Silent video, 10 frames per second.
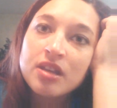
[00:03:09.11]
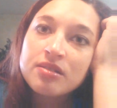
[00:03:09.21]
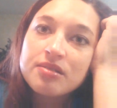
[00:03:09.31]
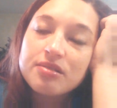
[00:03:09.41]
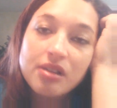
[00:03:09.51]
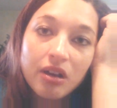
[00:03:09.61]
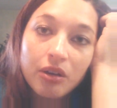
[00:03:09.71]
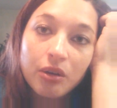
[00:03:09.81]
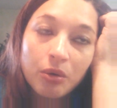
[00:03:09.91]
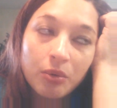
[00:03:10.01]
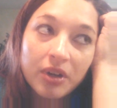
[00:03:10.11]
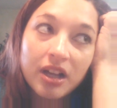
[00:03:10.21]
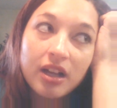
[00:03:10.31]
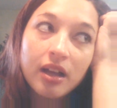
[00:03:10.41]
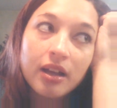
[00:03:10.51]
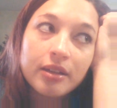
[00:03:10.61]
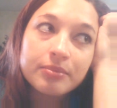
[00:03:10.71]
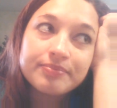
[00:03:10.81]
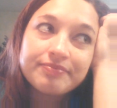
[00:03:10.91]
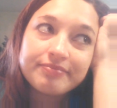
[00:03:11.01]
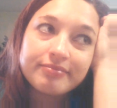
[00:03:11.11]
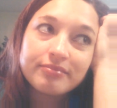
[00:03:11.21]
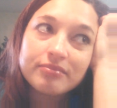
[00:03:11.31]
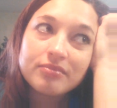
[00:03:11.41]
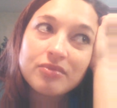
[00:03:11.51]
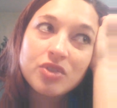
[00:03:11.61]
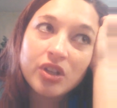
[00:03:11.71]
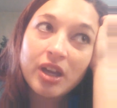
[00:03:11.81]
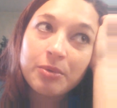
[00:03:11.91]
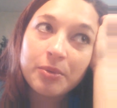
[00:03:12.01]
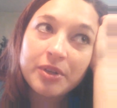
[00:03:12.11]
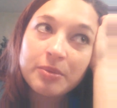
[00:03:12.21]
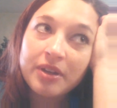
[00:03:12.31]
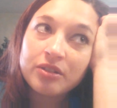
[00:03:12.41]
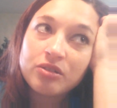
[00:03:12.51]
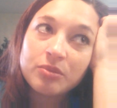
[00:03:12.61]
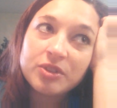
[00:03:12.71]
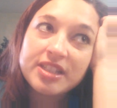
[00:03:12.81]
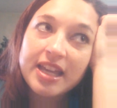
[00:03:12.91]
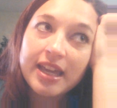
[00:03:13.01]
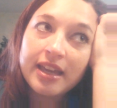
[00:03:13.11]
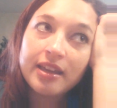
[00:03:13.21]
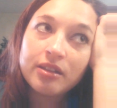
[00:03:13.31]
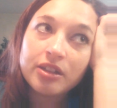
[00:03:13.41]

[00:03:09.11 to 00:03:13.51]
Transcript: So yeah, we went about our normal day.